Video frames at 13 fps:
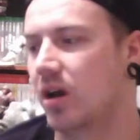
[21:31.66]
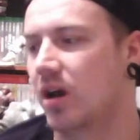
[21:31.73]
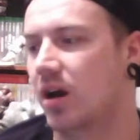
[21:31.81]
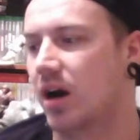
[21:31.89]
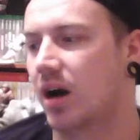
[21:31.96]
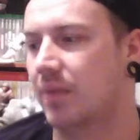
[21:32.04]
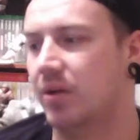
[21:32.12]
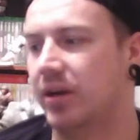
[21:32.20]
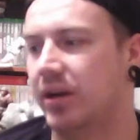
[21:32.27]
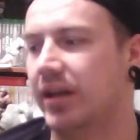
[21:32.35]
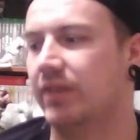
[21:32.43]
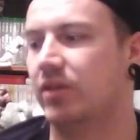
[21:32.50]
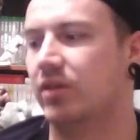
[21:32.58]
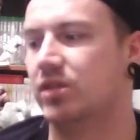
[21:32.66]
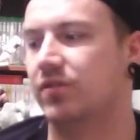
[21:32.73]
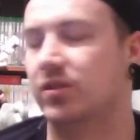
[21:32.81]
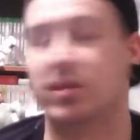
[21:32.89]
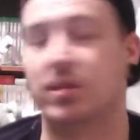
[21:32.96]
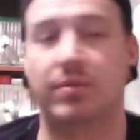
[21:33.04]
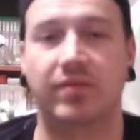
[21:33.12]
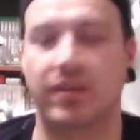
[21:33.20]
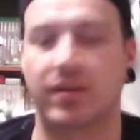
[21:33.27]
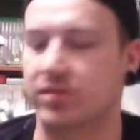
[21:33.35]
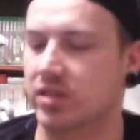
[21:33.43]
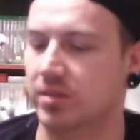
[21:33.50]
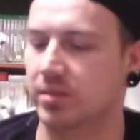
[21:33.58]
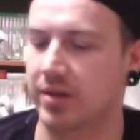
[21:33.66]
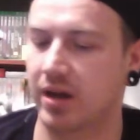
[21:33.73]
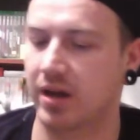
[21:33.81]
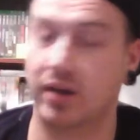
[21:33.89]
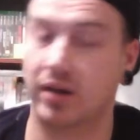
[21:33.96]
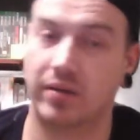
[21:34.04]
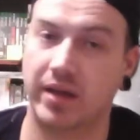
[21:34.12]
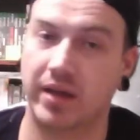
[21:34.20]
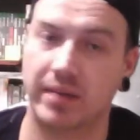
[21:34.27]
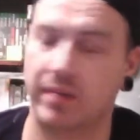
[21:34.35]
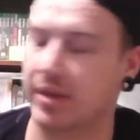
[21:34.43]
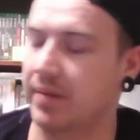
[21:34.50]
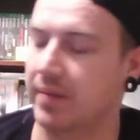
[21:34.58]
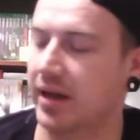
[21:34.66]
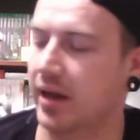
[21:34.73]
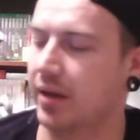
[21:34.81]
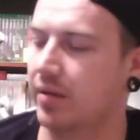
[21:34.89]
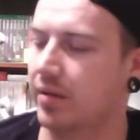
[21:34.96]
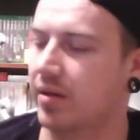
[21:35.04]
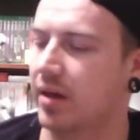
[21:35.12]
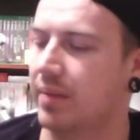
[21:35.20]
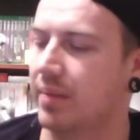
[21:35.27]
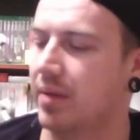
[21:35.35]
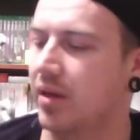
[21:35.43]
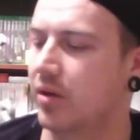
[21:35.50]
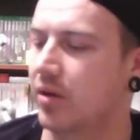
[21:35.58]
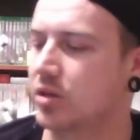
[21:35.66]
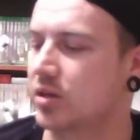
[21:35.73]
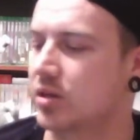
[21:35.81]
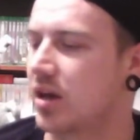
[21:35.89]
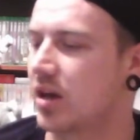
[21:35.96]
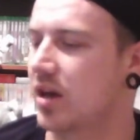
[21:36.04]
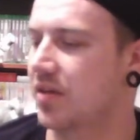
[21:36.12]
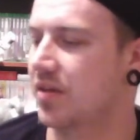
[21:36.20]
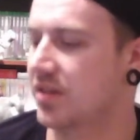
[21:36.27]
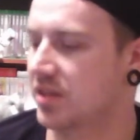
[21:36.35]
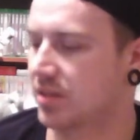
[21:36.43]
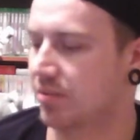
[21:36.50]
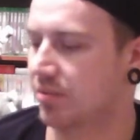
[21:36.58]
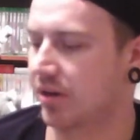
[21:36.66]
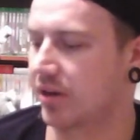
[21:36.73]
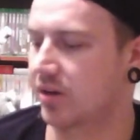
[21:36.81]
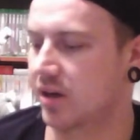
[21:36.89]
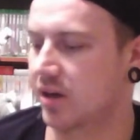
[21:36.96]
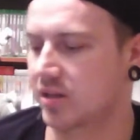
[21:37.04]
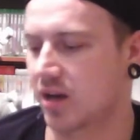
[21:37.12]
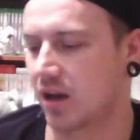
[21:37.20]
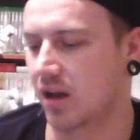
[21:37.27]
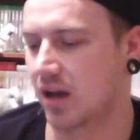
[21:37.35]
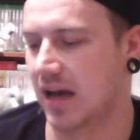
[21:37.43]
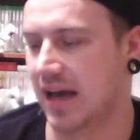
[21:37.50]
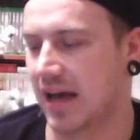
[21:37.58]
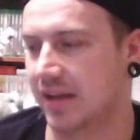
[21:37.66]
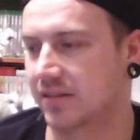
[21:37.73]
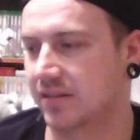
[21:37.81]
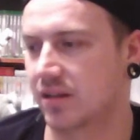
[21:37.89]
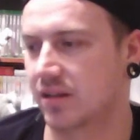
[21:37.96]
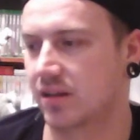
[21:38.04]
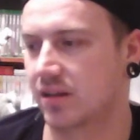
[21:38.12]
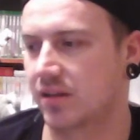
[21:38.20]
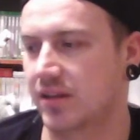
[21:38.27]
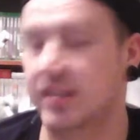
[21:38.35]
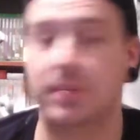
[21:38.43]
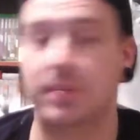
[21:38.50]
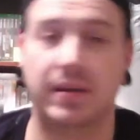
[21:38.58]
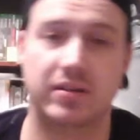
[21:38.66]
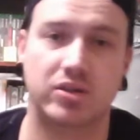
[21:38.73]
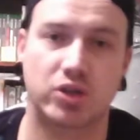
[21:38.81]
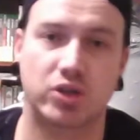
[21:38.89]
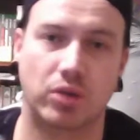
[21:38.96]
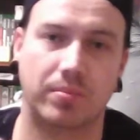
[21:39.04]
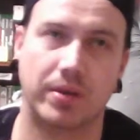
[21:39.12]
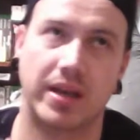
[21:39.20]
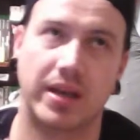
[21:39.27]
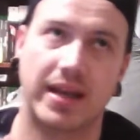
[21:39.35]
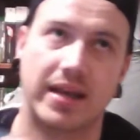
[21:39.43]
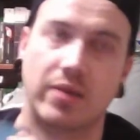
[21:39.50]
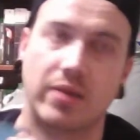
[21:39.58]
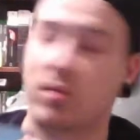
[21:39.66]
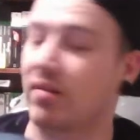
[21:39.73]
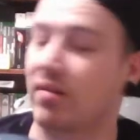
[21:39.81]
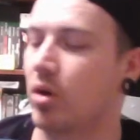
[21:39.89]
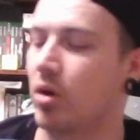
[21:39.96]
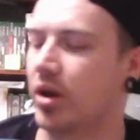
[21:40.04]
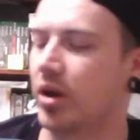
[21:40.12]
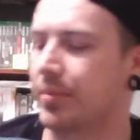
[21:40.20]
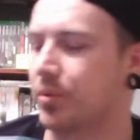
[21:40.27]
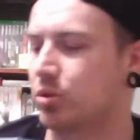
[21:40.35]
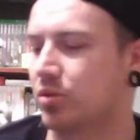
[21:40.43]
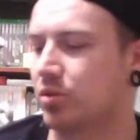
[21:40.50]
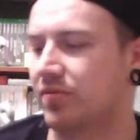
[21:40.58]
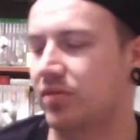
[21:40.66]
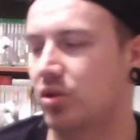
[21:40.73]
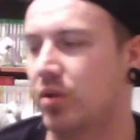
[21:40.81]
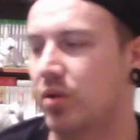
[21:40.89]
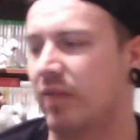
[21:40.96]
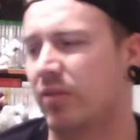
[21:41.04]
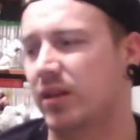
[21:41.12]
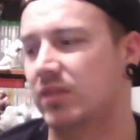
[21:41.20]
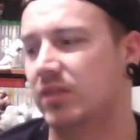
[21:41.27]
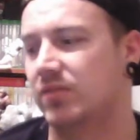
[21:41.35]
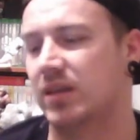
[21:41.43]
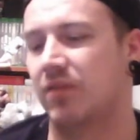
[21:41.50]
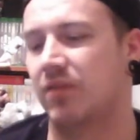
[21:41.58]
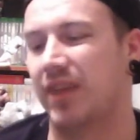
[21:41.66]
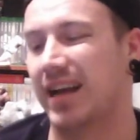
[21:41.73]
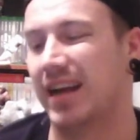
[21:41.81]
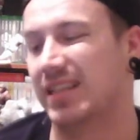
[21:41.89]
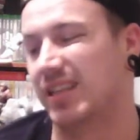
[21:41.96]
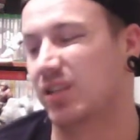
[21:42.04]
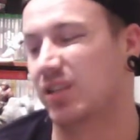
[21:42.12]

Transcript: I'm not in any rush for some of the others at the minute. I can get the money back and buy those. This is a pretty nice colour, and the independent shop near where I work in Portsmouth do have one of these for sale for 80.